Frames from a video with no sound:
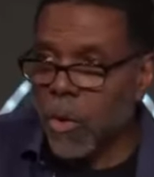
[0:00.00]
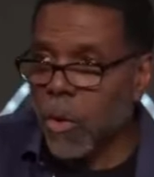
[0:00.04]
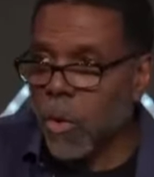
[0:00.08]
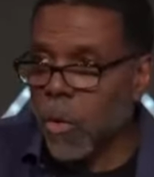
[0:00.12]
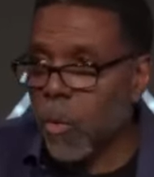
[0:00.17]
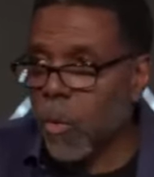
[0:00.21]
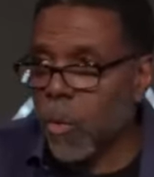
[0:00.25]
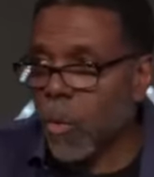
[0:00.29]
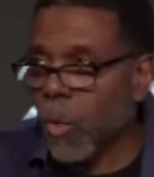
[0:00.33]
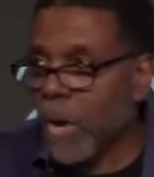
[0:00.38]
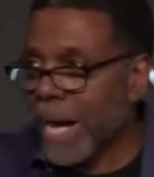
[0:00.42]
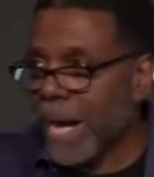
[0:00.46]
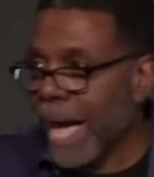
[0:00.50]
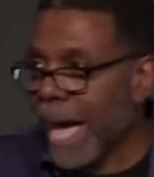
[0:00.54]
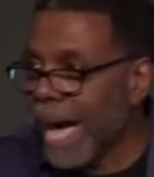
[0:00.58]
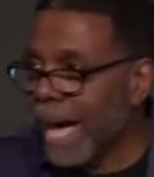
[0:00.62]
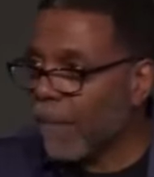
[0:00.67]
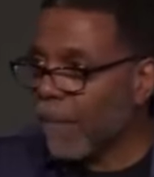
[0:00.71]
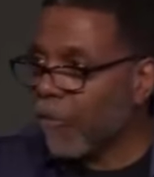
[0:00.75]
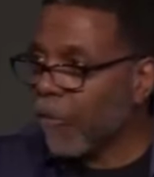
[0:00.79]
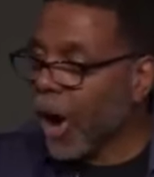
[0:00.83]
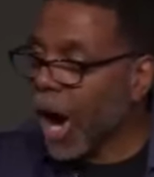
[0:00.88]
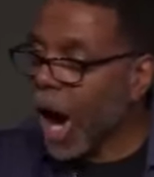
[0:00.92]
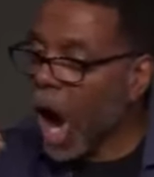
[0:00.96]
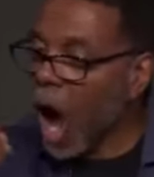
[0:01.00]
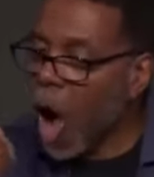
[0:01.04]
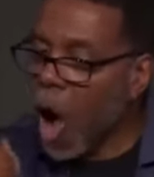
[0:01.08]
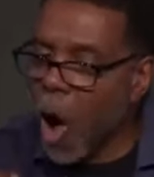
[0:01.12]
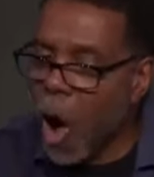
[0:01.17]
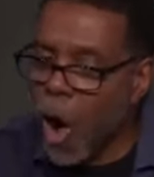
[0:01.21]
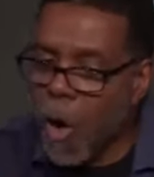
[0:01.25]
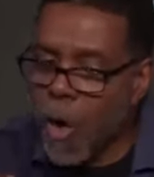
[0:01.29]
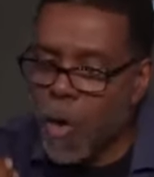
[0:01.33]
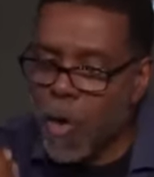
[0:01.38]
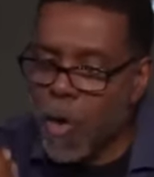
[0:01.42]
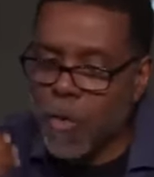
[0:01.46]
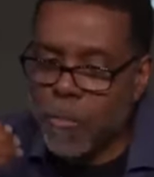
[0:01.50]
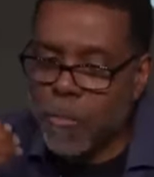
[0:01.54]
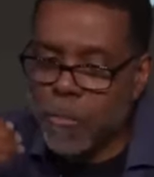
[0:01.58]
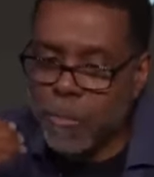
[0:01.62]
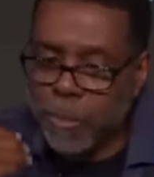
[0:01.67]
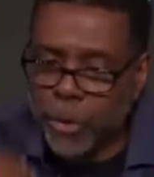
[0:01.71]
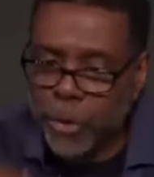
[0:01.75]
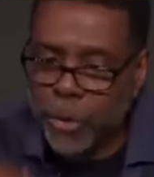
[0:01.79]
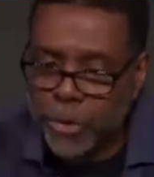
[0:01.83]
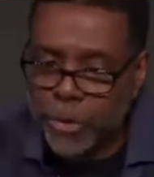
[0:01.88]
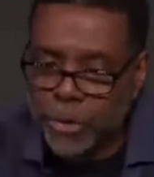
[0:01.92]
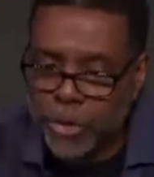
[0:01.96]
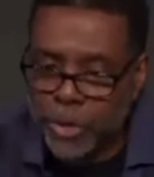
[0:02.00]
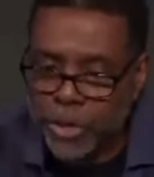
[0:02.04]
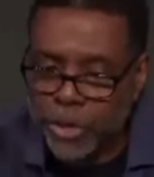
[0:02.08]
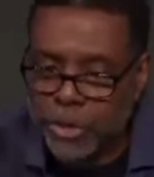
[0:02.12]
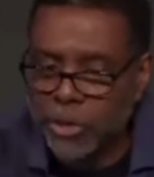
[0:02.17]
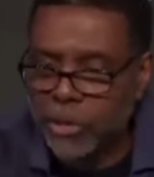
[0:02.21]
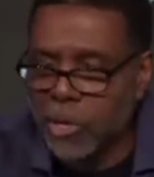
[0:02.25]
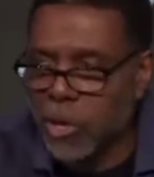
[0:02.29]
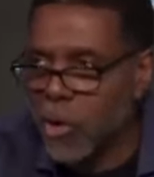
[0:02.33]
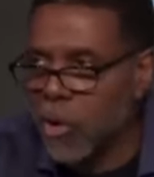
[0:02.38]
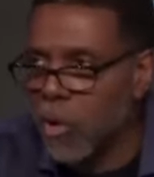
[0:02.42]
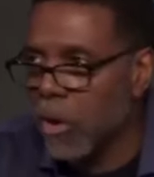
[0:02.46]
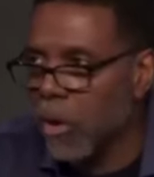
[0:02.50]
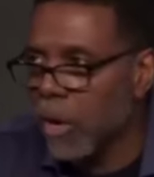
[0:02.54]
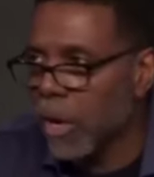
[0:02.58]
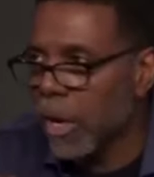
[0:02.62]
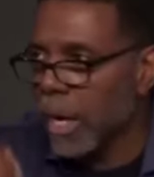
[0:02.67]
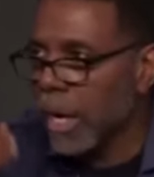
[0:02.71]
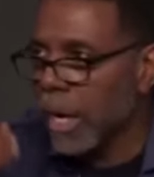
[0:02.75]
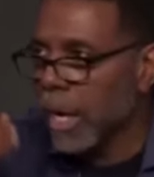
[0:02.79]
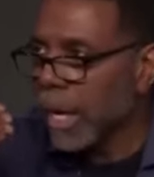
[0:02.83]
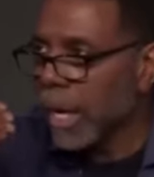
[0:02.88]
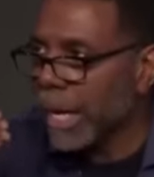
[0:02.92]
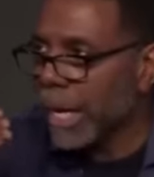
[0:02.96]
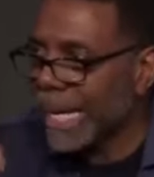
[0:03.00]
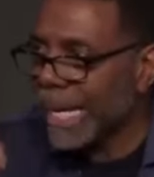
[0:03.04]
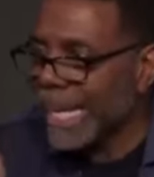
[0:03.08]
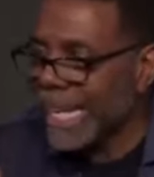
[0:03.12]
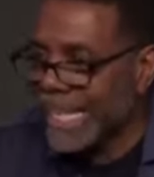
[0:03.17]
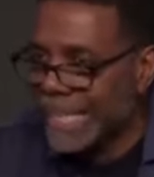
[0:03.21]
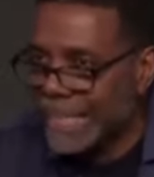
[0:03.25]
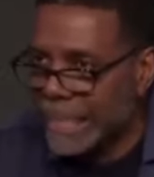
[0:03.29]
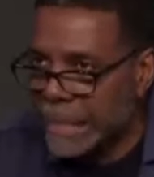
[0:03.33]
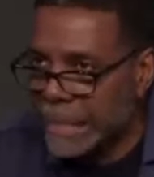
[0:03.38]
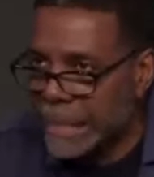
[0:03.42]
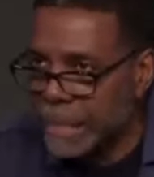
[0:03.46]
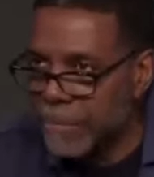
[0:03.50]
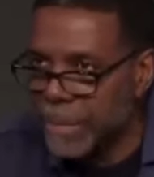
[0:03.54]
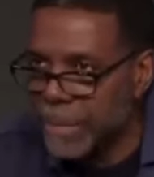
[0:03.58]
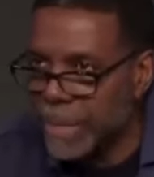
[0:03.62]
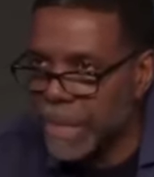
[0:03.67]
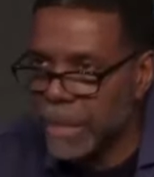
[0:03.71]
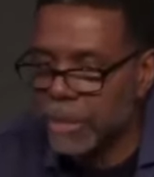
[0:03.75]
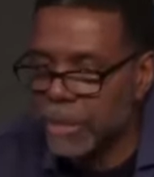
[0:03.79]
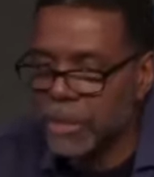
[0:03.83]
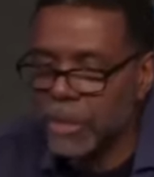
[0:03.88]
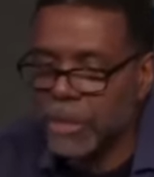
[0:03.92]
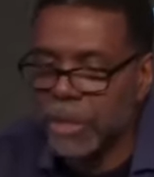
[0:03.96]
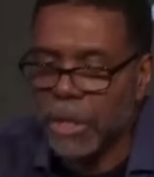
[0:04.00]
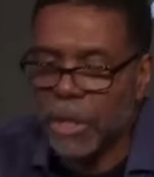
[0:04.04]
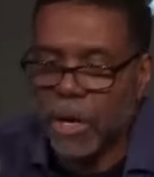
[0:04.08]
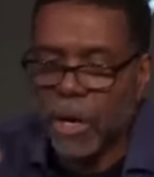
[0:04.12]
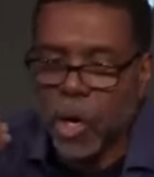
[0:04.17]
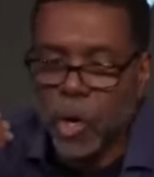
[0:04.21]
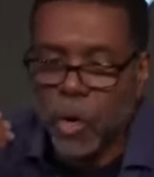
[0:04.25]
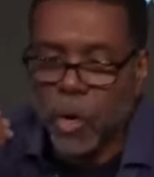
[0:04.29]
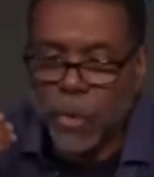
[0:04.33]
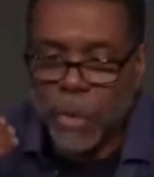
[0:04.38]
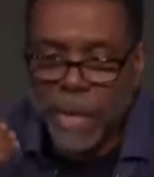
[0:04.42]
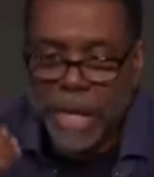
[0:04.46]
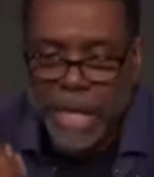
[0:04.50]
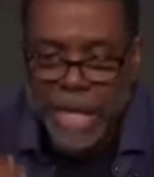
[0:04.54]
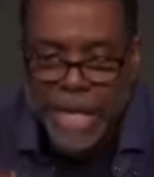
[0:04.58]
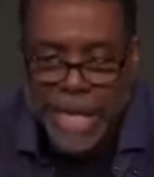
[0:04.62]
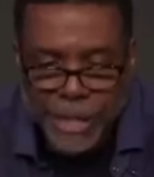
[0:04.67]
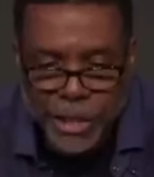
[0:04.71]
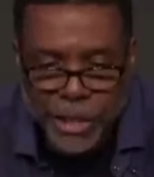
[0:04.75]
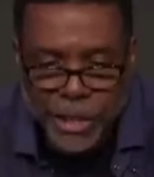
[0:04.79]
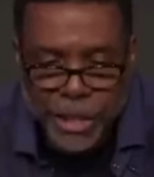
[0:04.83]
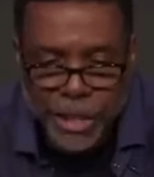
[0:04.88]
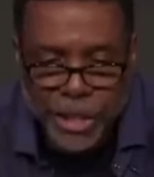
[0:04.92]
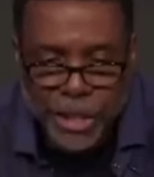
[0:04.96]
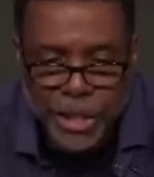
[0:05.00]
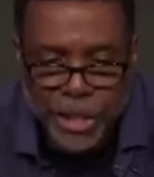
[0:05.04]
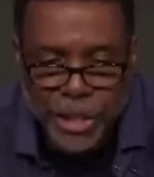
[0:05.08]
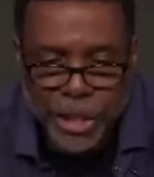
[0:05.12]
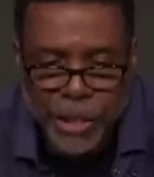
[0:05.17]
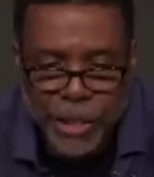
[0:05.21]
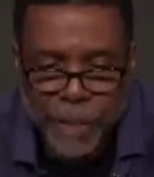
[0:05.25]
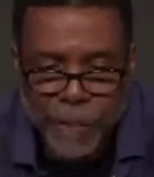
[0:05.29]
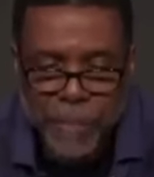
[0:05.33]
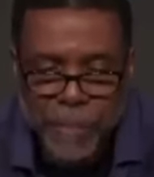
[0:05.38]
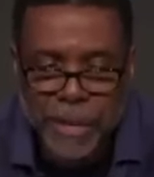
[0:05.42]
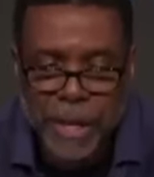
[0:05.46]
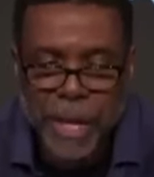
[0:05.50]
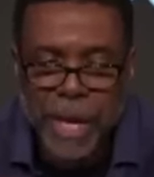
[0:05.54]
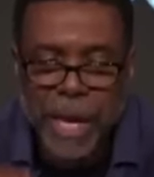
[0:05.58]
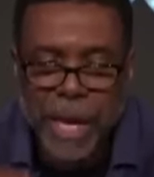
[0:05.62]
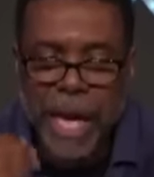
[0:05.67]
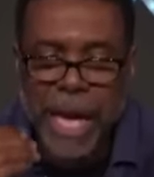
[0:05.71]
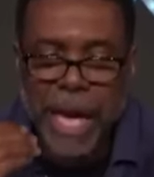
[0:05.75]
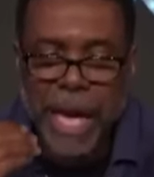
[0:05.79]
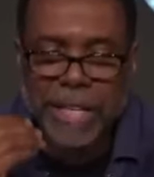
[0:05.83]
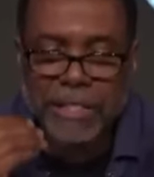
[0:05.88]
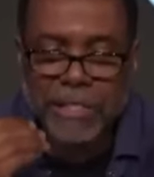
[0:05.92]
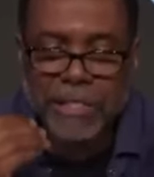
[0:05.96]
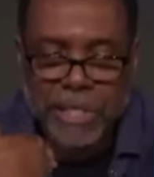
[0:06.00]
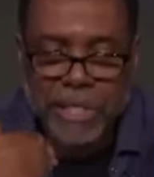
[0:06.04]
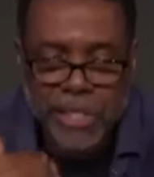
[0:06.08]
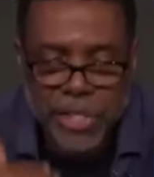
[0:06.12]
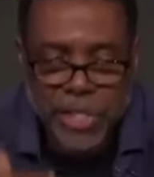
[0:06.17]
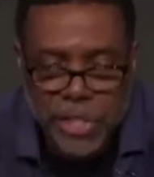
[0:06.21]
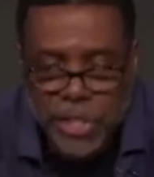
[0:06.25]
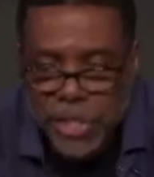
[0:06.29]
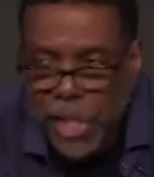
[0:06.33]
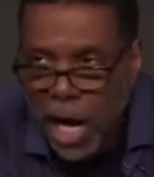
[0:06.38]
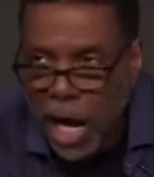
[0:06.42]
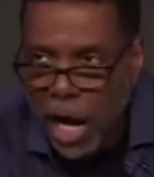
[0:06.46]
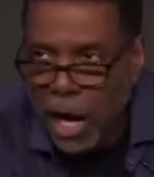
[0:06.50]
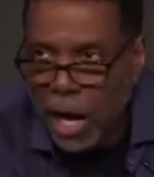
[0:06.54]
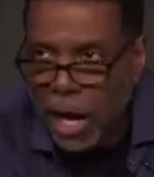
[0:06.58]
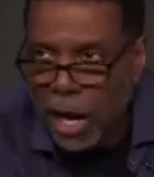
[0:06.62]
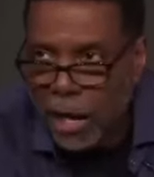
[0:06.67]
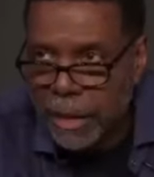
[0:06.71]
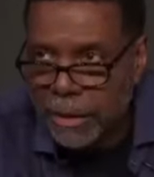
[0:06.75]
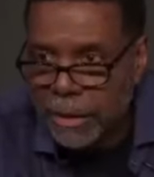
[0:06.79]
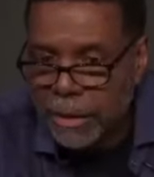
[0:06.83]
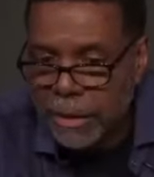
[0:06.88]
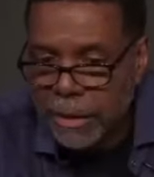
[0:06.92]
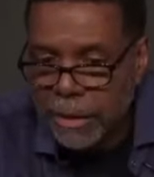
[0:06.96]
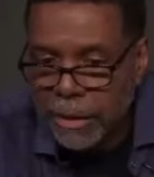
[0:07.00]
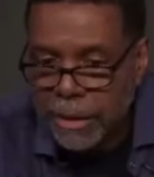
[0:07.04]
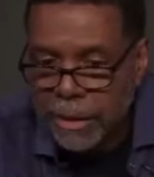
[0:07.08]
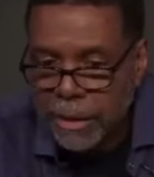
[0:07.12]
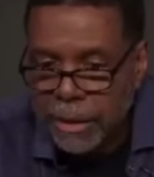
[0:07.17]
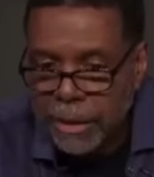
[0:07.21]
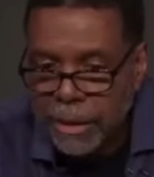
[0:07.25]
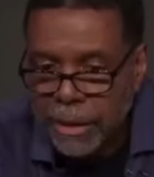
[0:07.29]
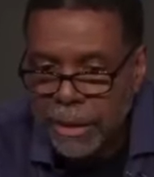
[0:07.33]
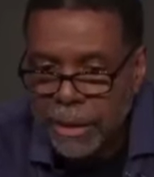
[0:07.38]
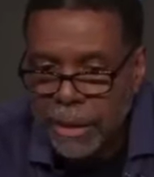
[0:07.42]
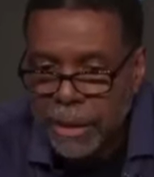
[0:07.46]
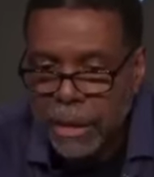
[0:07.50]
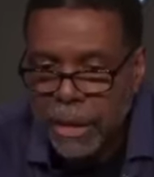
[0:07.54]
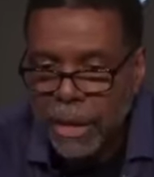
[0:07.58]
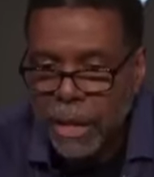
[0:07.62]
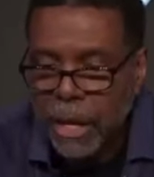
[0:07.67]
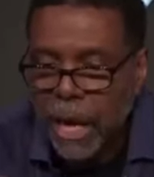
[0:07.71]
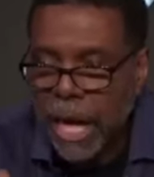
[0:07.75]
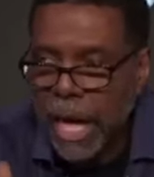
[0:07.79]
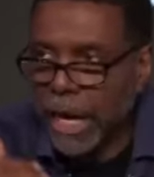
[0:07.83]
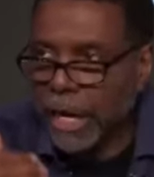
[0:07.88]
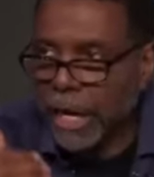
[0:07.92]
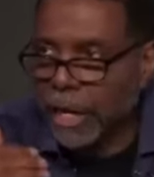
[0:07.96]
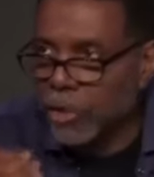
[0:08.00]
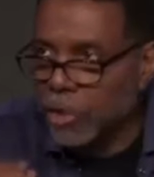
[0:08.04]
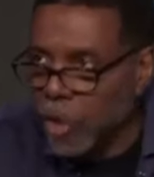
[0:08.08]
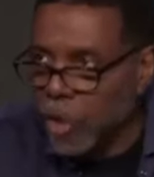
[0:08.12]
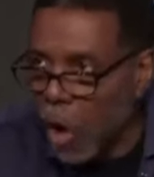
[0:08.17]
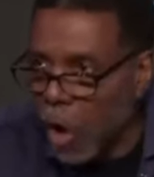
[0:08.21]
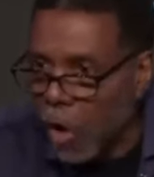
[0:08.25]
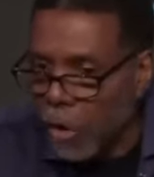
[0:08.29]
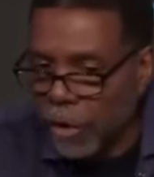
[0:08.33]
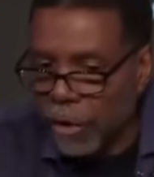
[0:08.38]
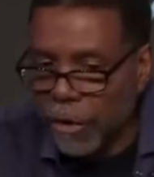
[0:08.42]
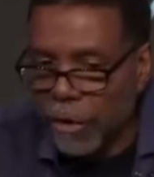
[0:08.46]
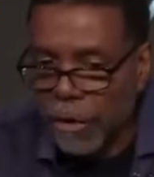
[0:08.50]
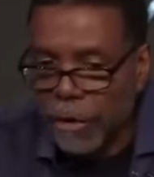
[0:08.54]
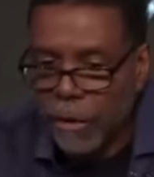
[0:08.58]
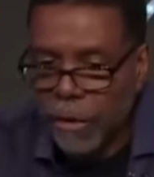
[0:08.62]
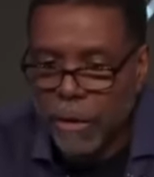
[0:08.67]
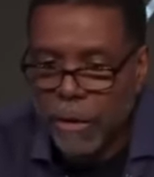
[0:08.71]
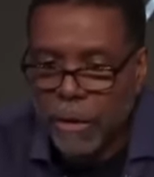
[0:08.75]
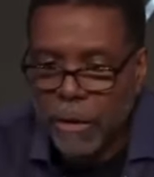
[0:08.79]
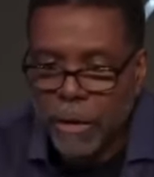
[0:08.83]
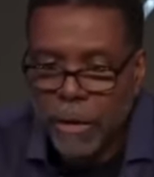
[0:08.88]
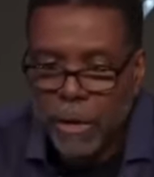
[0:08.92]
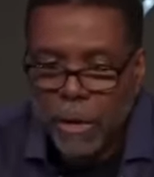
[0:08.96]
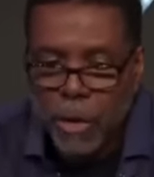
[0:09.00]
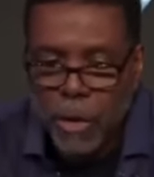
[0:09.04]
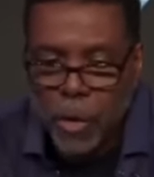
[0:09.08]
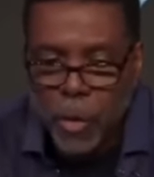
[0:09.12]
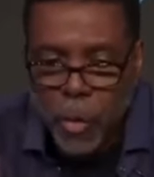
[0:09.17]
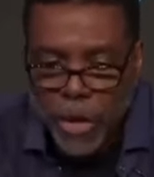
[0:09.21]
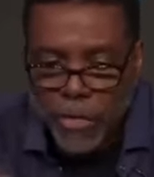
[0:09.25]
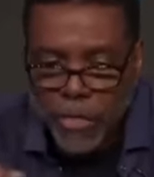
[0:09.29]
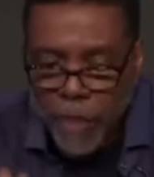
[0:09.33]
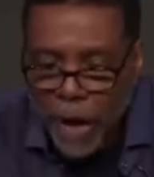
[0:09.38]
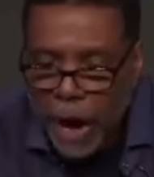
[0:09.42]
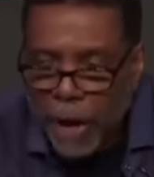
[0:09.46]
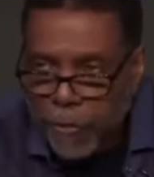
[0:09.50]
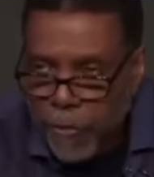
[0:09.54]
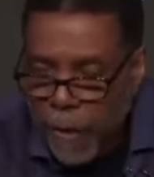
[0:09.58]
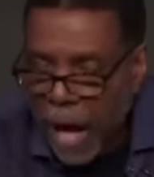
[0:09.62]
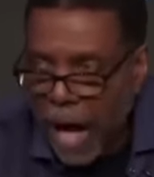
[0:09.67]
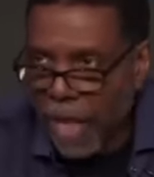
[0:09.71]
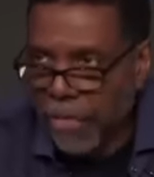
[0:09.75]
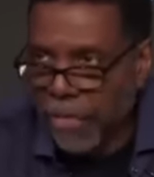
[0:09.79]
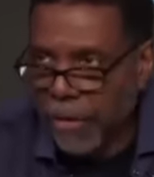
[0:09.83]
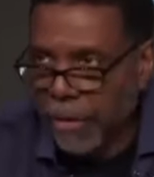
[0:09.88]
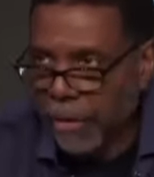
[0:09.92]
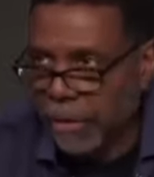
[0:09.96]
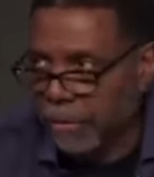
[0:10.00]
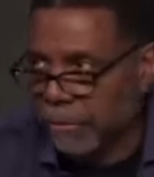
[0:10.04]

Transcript: We have our own personal, intimate relationship as a son and daughter with our Father.